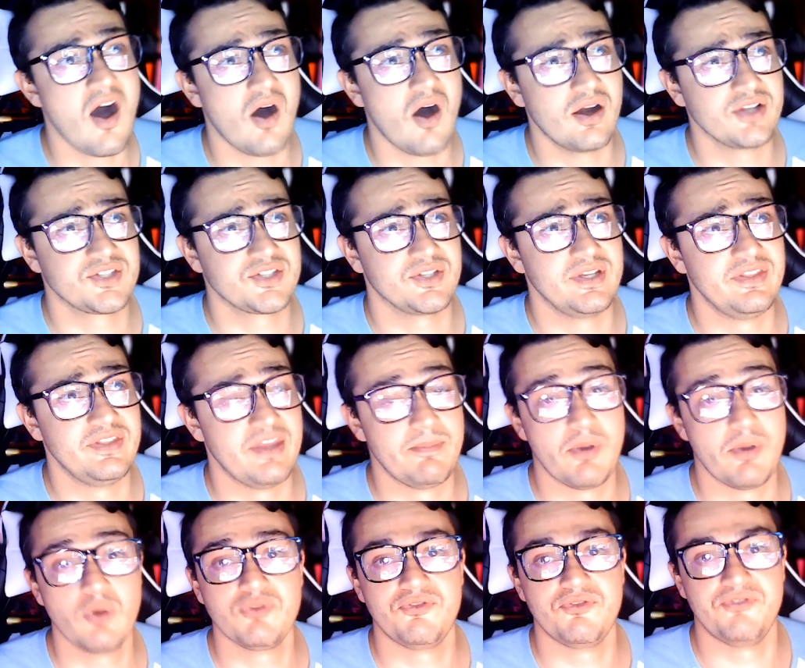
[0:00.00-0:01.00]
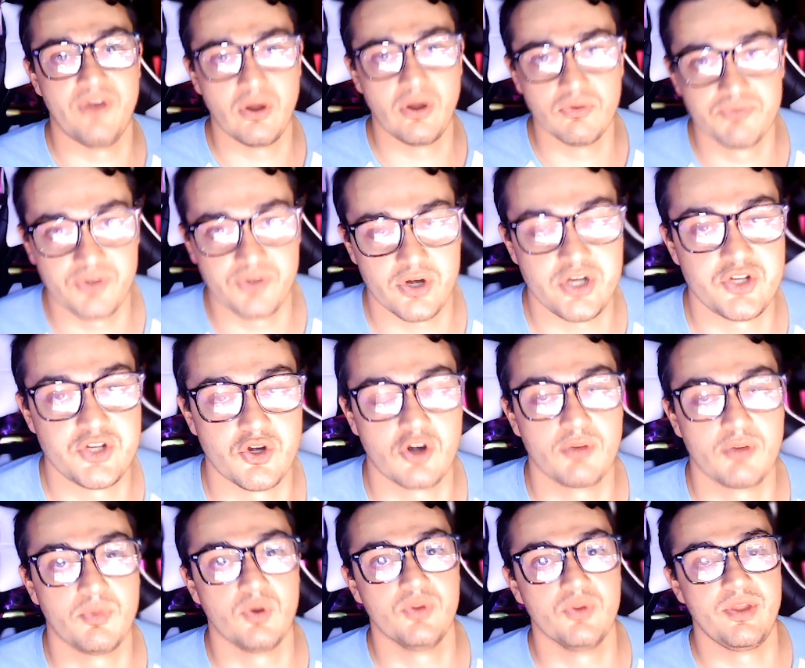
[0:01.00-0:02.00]
Honestly, they both felt very
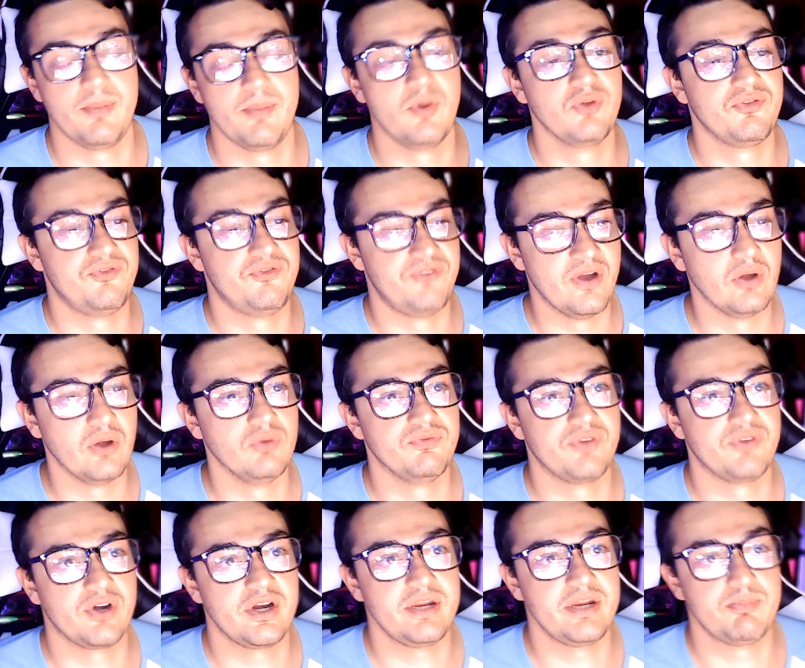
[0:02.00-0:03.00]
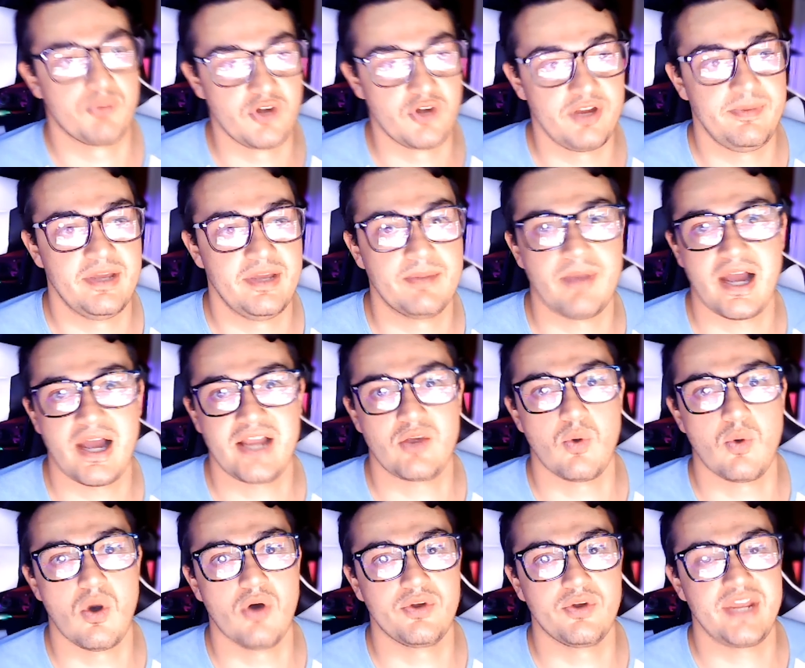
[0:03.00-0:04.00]
durable. They both felt very premium, high
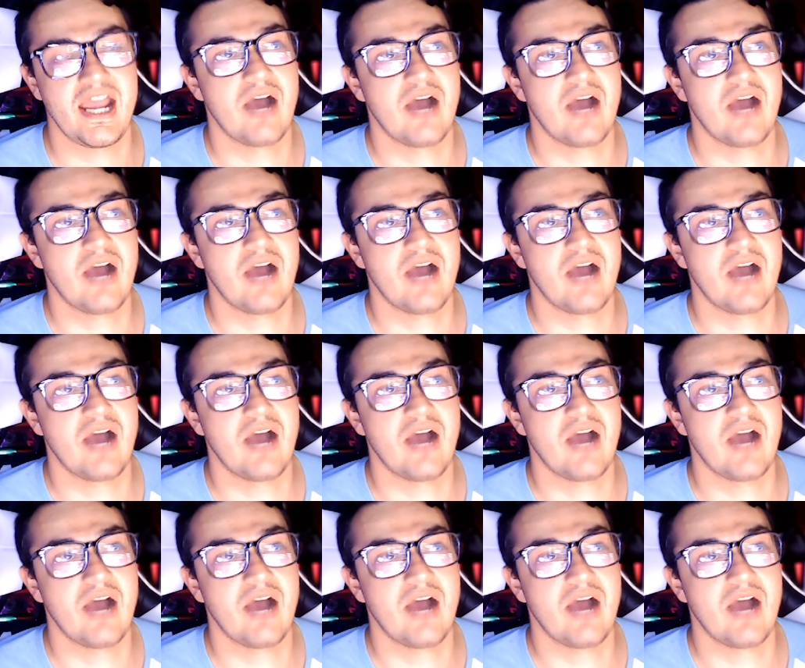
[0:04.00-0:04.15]
quality.